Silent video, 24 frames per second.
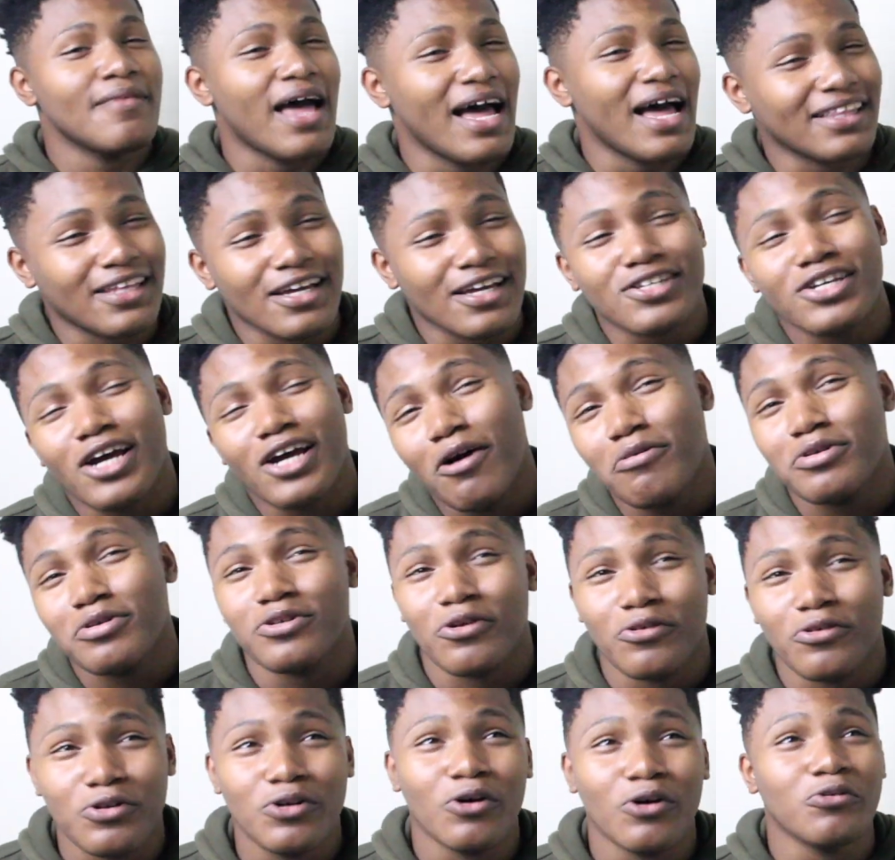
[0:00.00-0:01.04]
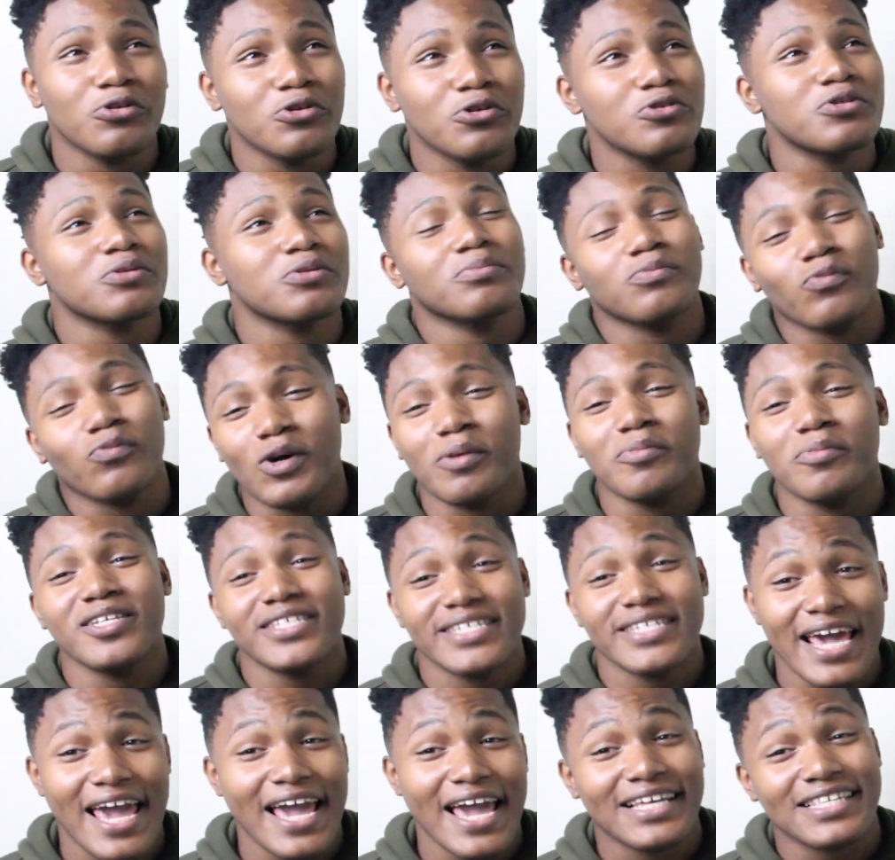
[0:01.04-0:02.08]
I thought y'all was going to, you know, do some
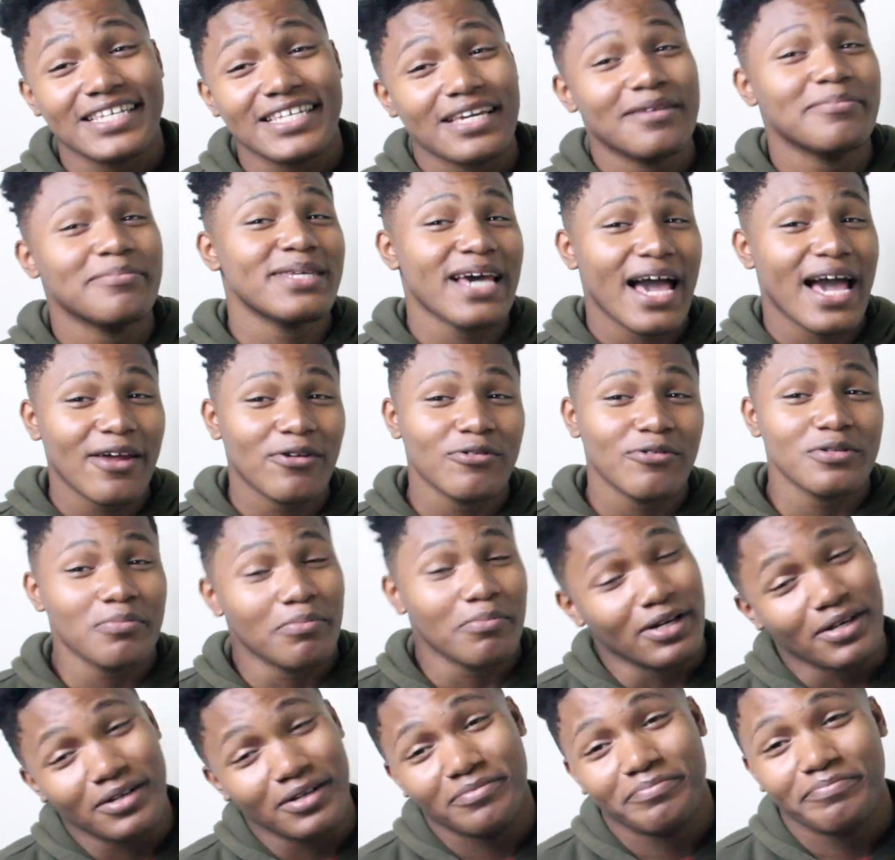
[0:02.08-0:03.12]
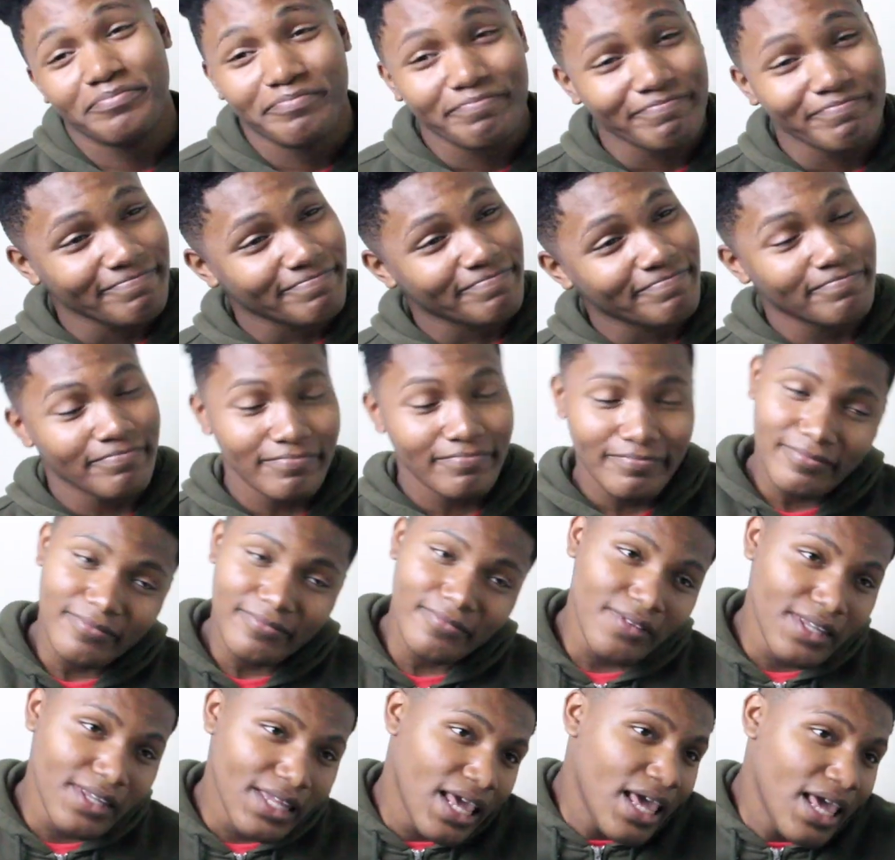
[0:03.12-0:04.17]
women's tag team titles, but
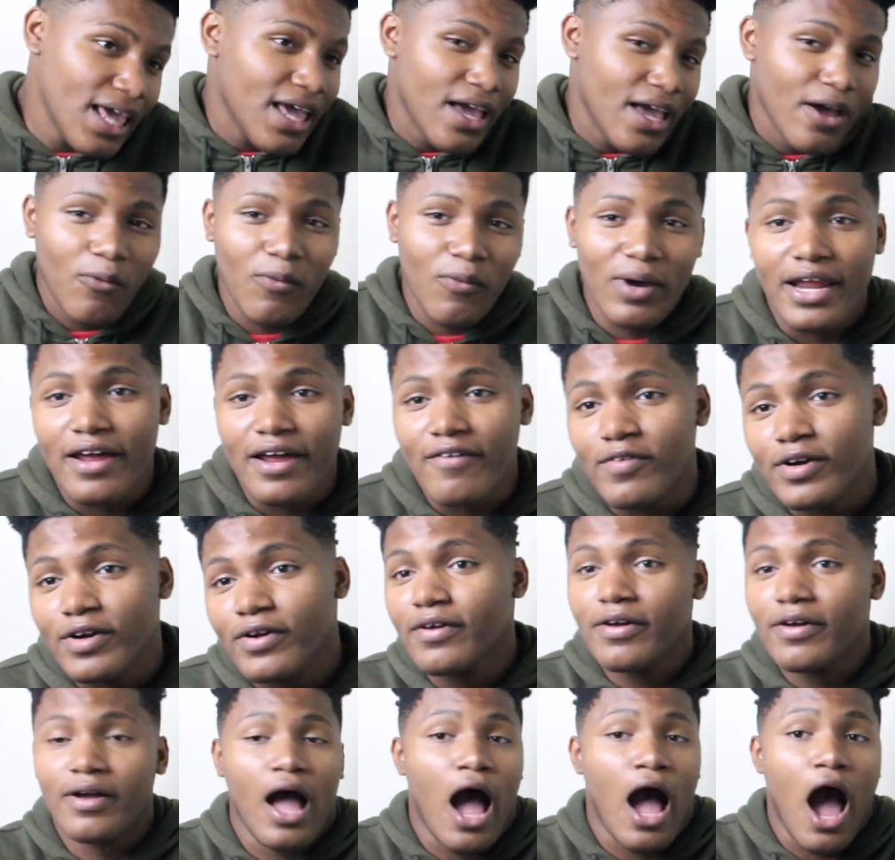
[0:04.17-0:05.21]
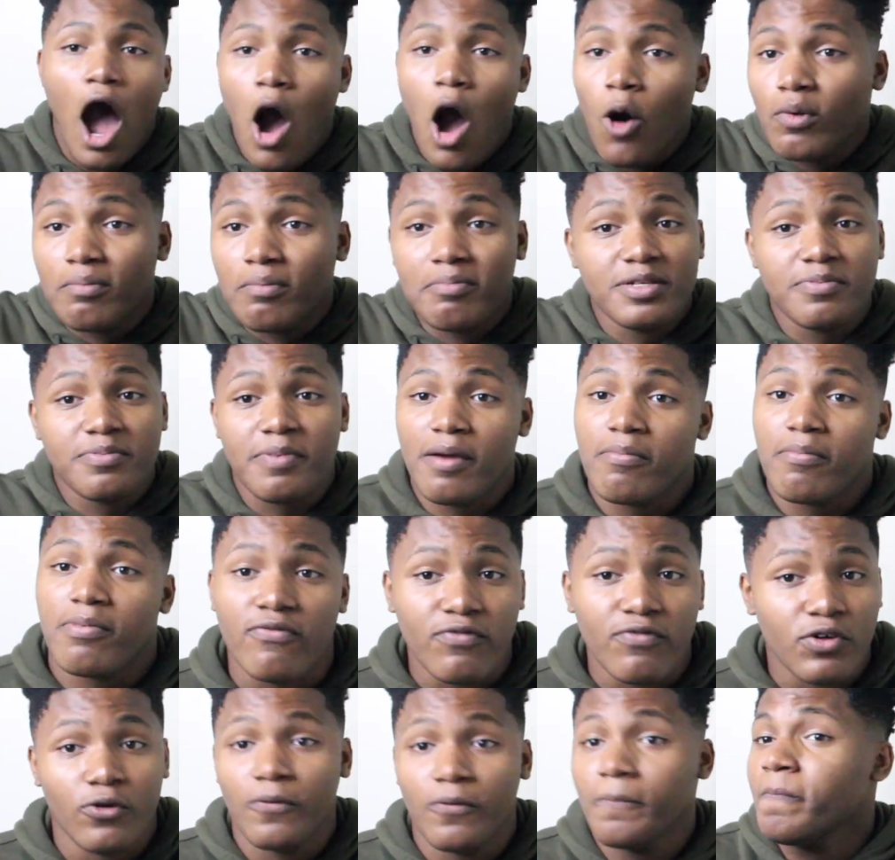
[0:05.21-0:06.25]
whatever. All women's
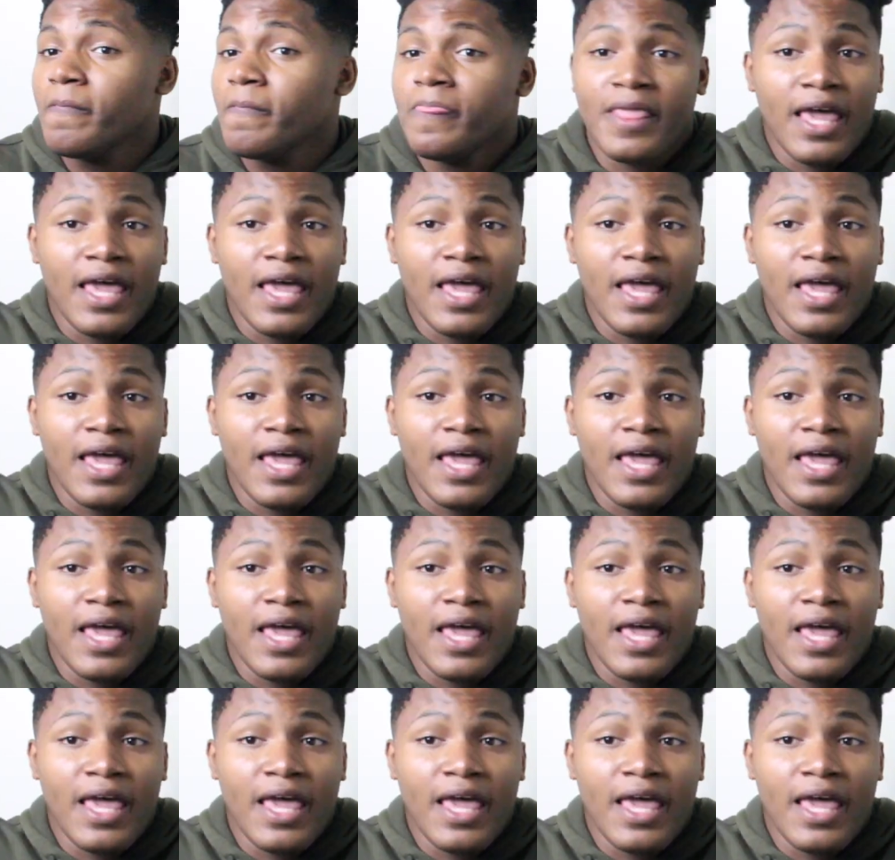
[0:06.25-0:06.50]
pay-per-view.